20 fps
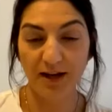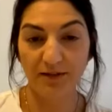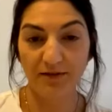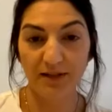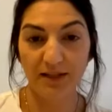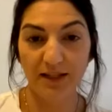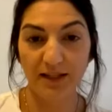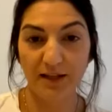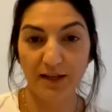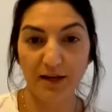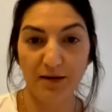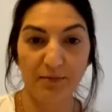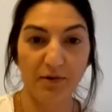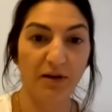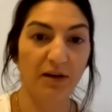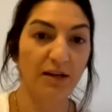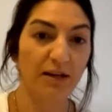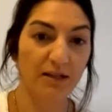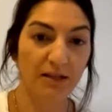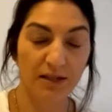I've seen them
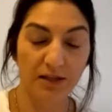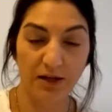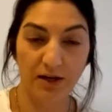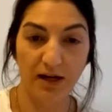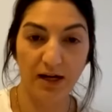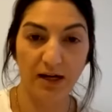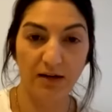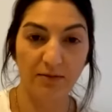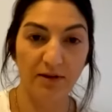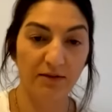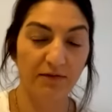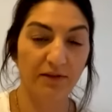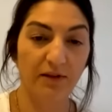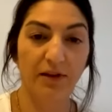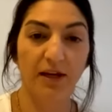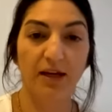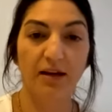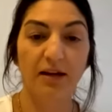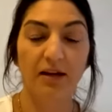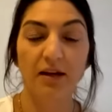on Instagram. I feel
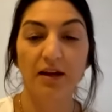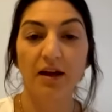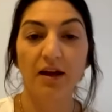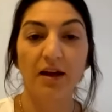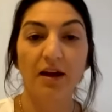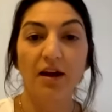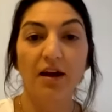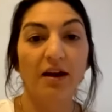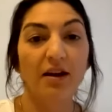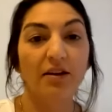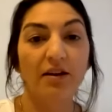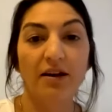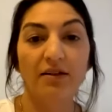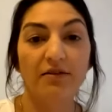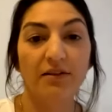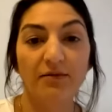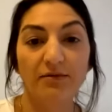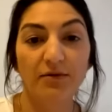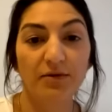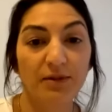like a lot of
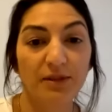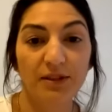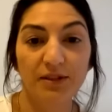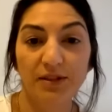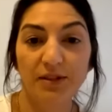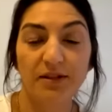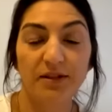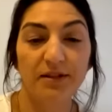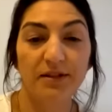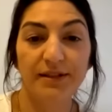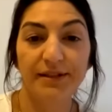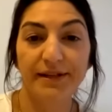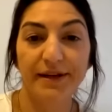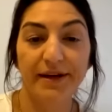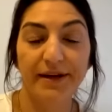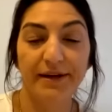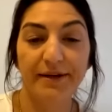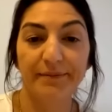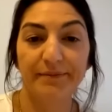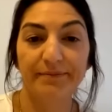influencers
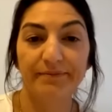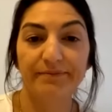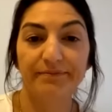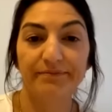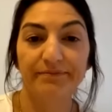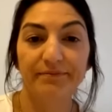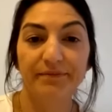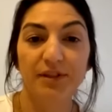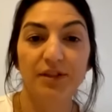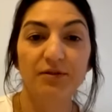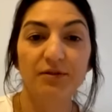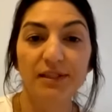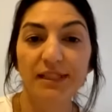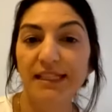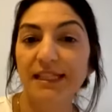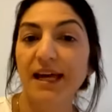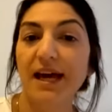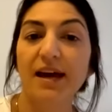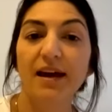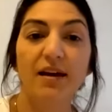um, use
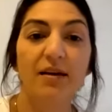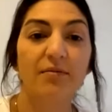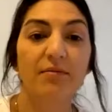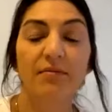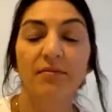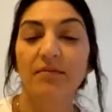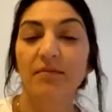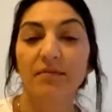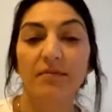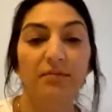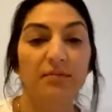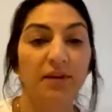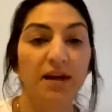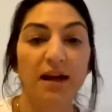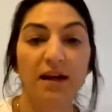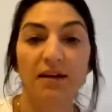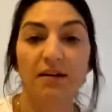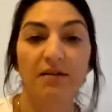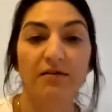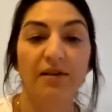them,
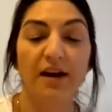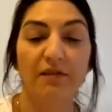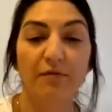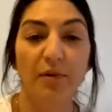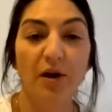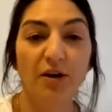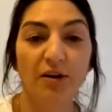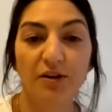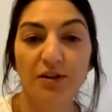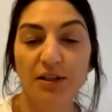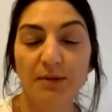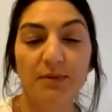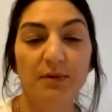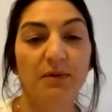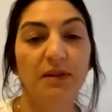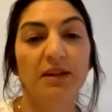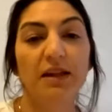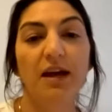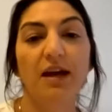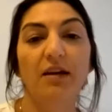kind of have partnerships
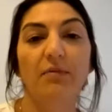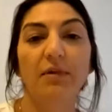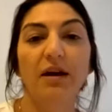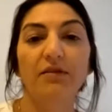with them.